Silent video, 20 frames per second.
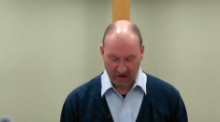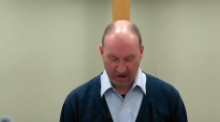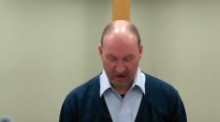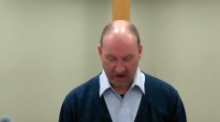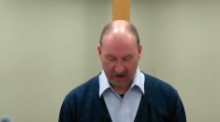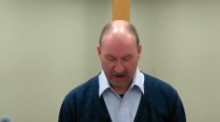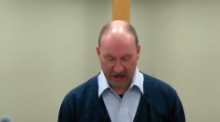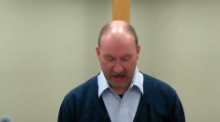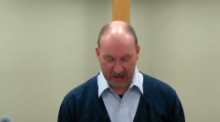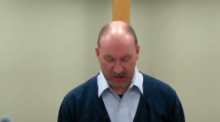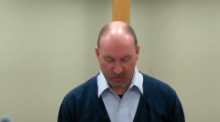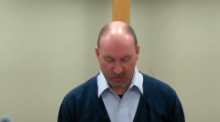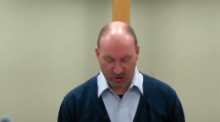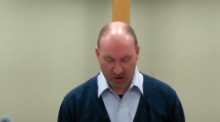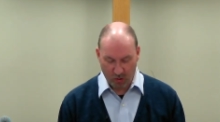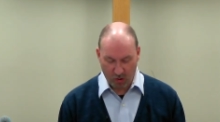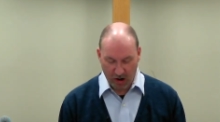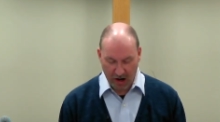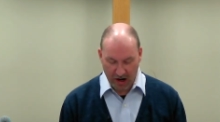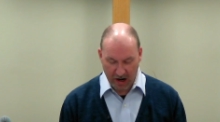and is
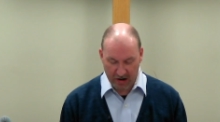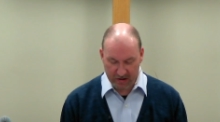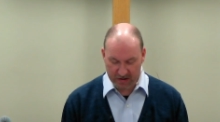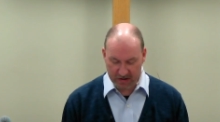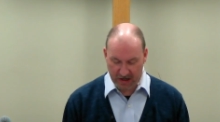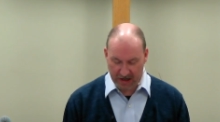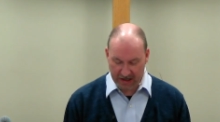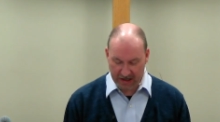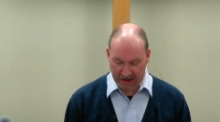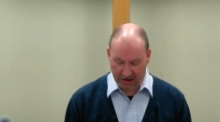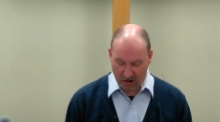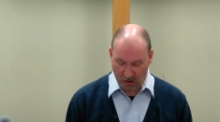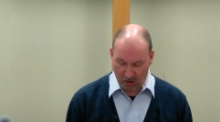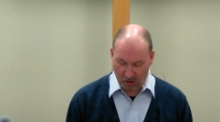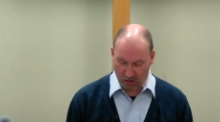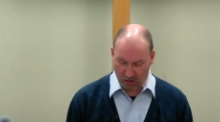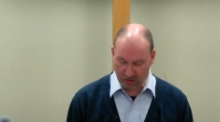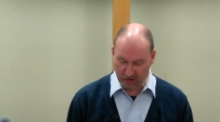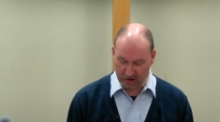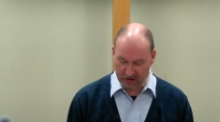required to take an
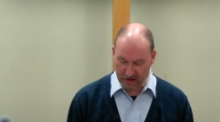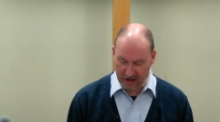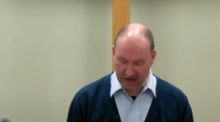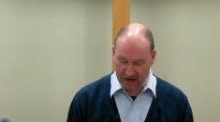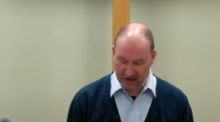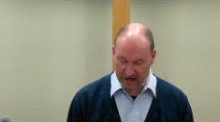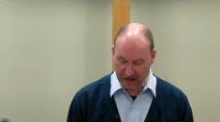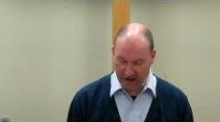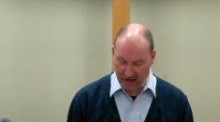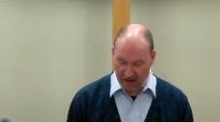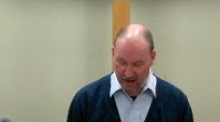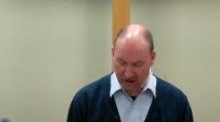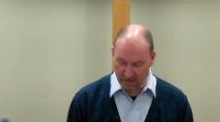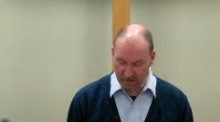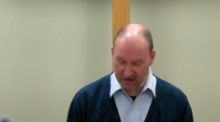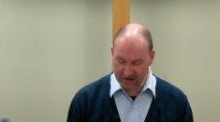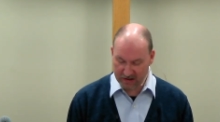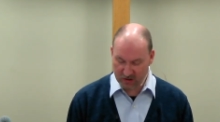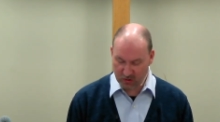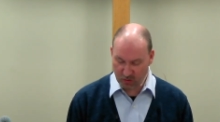oath, and they come
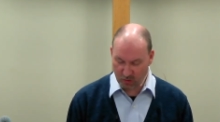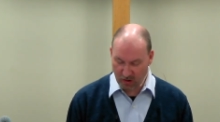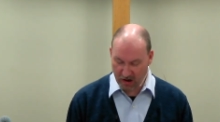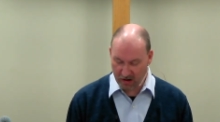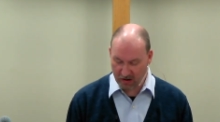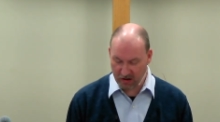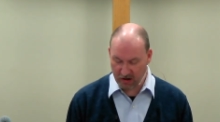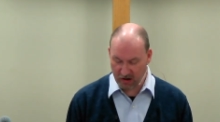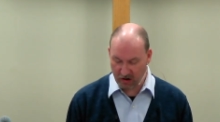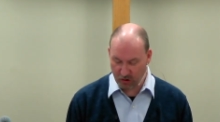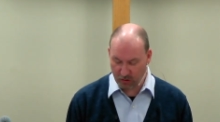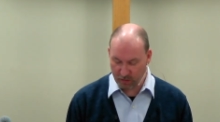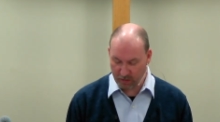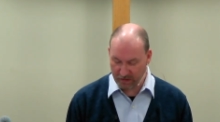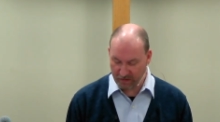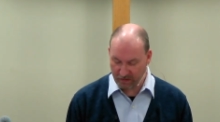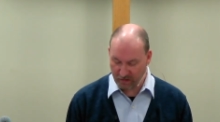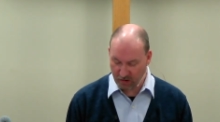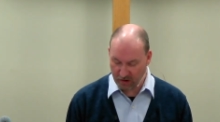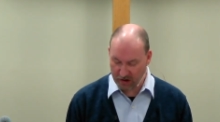and swear the oath
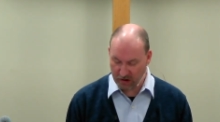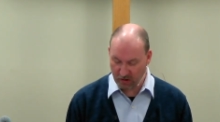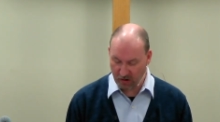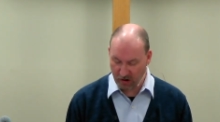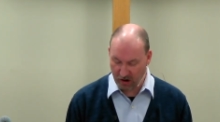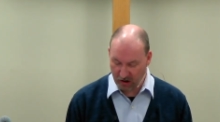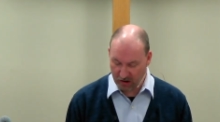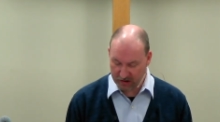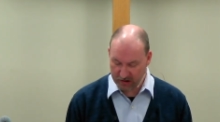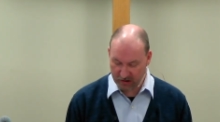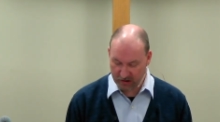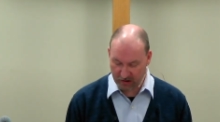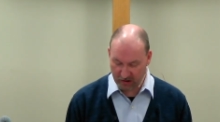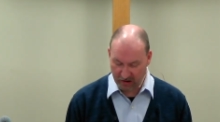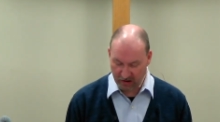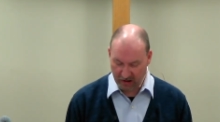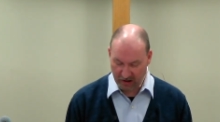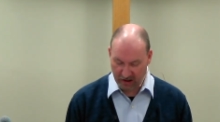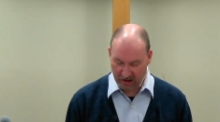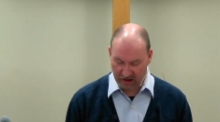before your altar
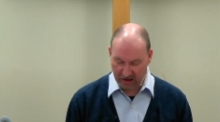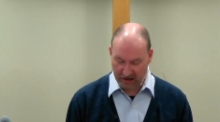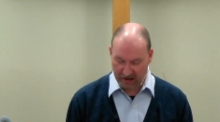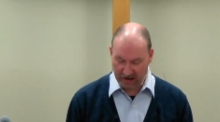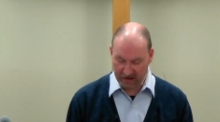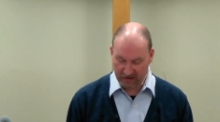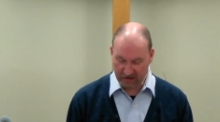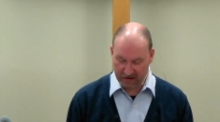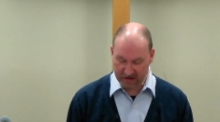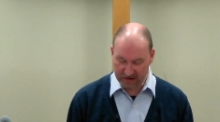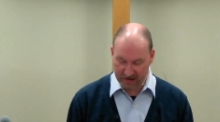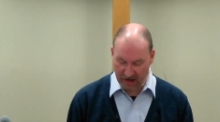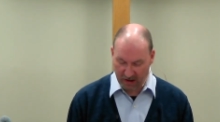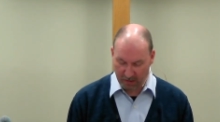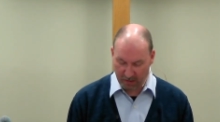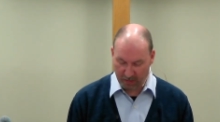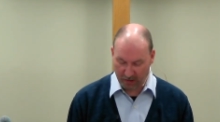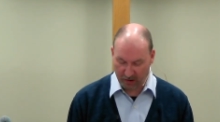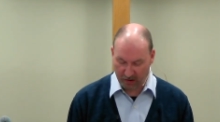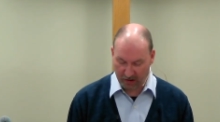in this
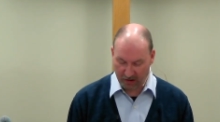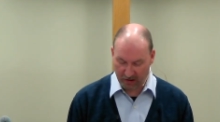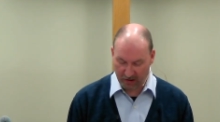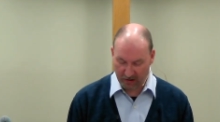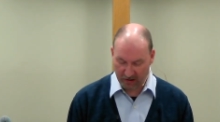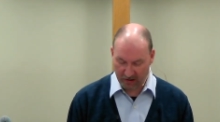temple,